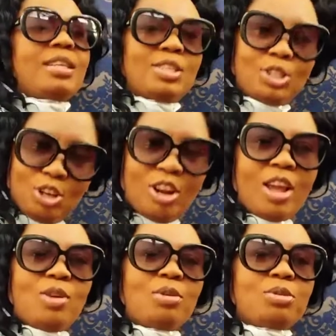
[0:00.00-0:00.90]
Sit
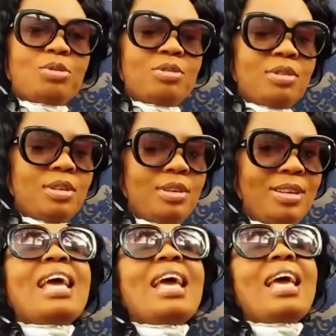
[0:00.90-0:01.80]
on a use.
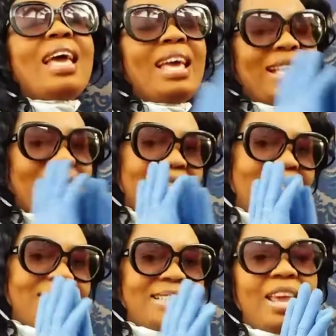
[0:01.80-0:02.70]
Stay
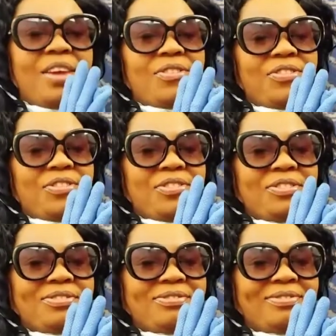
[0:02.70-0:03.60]
safe.